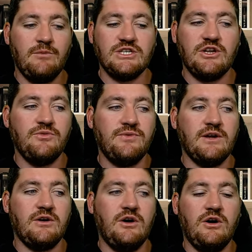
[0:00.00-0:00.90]
which I don't think
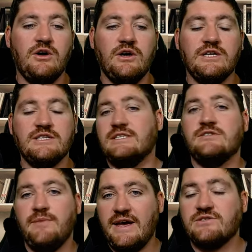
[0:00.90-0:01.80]
are is is
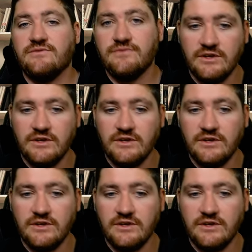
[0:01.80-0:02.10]
massive.